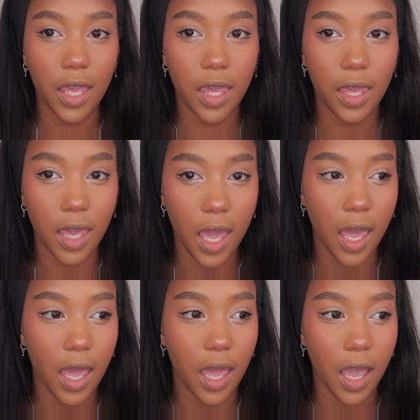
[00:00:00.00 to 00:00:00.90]

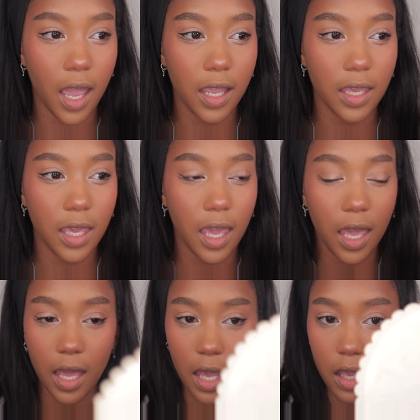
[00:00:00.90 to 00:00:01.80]

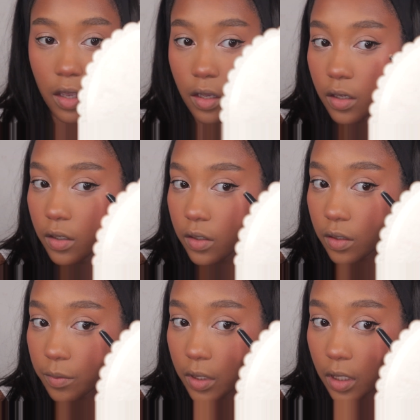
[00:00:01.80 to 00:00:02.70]
Yeah.
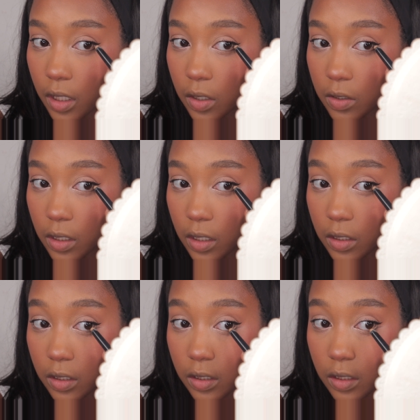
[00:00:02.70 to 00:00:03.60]
So I'm literally using it
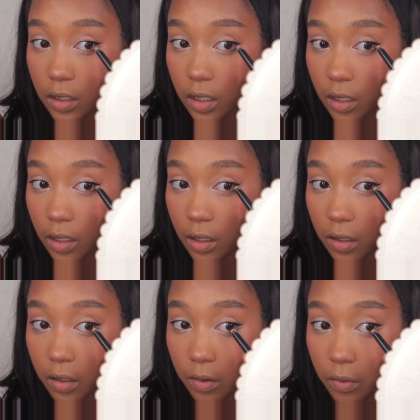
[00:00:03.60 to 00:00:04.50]
as just the
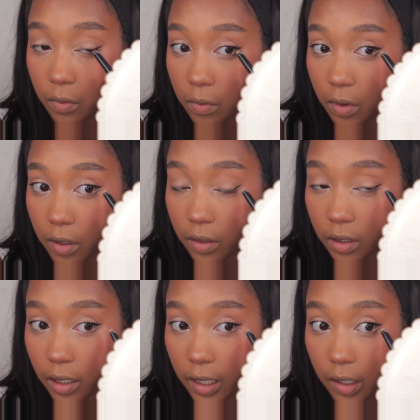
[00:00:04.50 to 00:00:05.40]
water
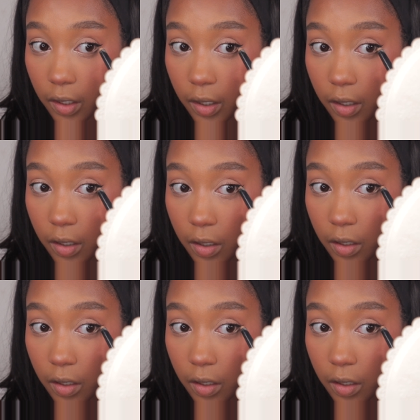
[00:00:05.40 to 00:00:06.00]
liner.